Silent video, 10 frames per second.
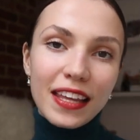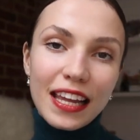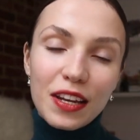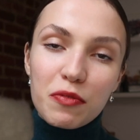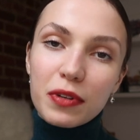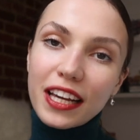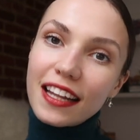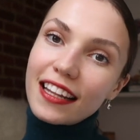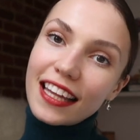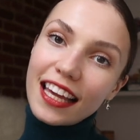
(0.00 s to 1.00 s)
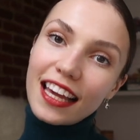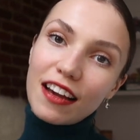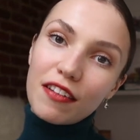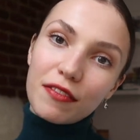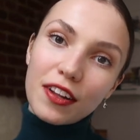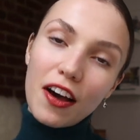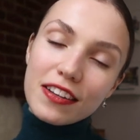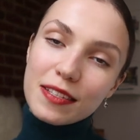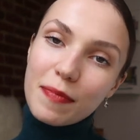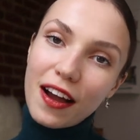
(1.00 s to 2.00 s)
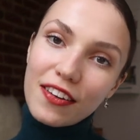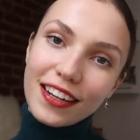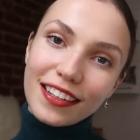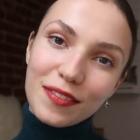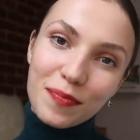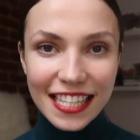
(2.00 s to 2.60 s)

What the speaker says: in weekly vlogs about it.